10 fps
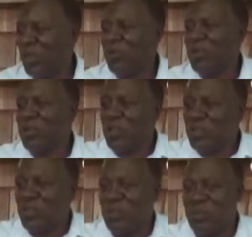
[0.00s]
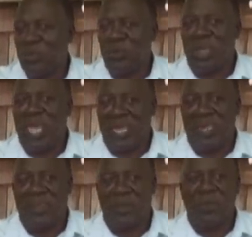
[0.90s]
We have accustomed to
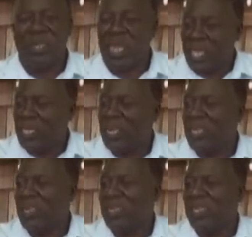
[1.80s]
land, so we like land.